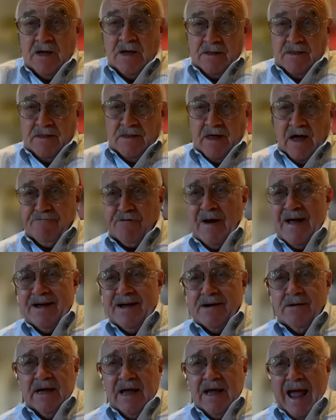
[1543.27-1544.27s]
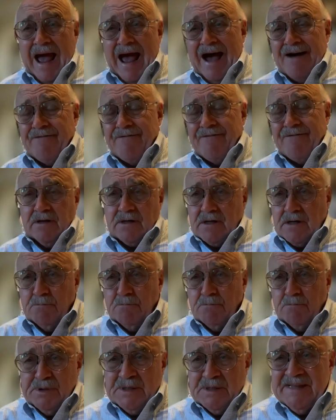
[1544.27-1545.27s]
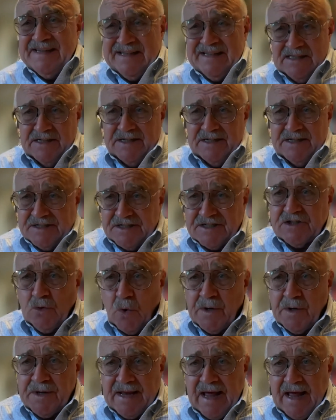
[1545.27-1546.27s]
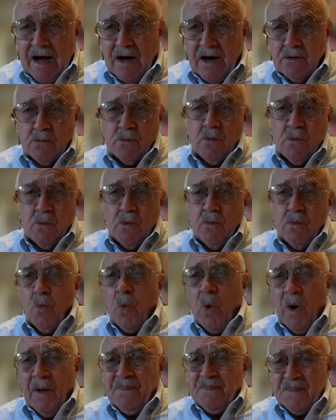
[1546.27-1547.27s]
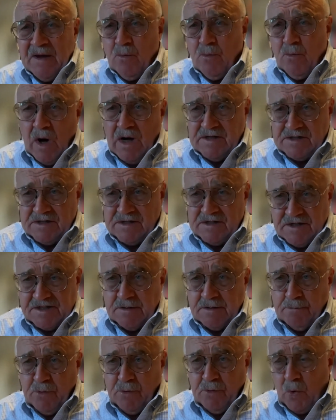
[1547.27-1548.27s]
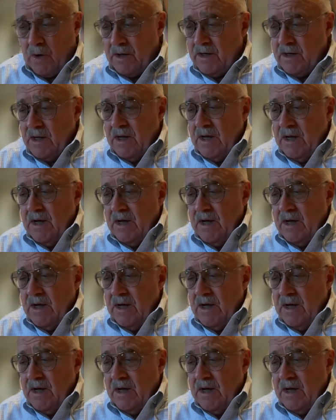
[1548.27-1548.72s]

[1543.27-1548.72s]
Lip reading: that frankly haven't completely sorted out what they want to support,